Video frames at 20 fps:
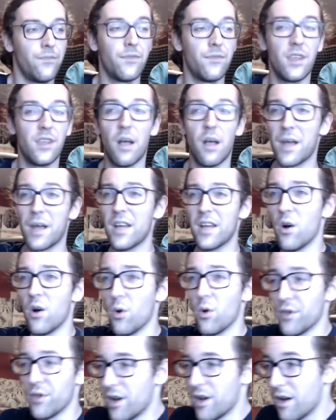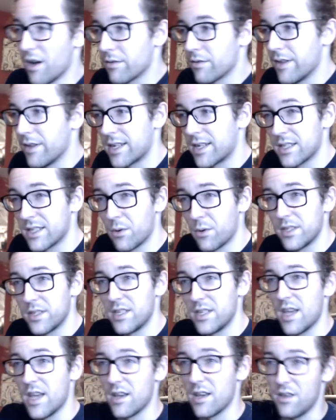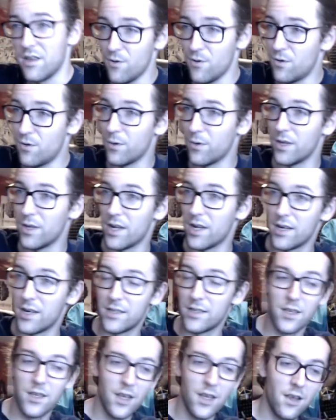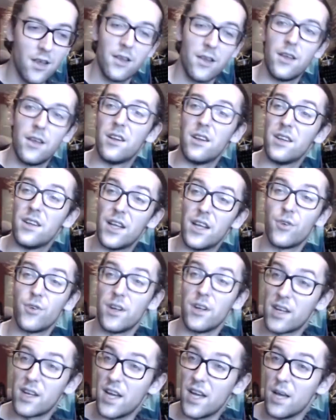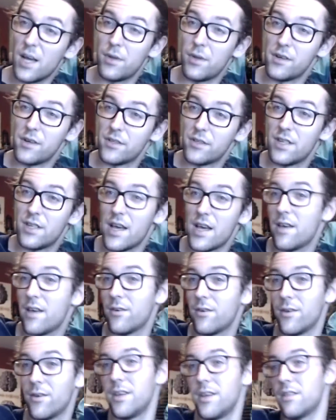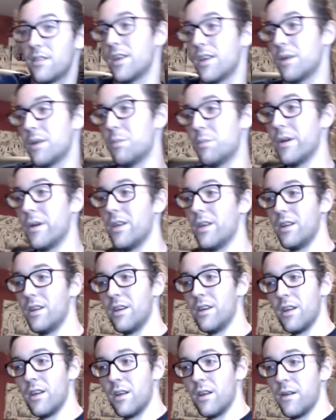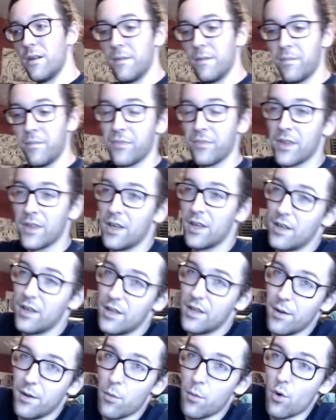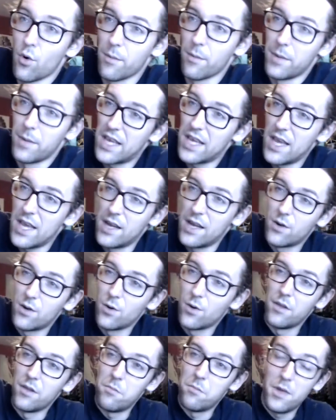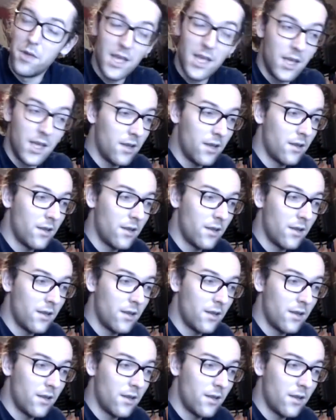I'm kind of holding off on that because I want to see how you do it. Honestly, I'm not trying to copy your style or anything, but you're more mechanical than me.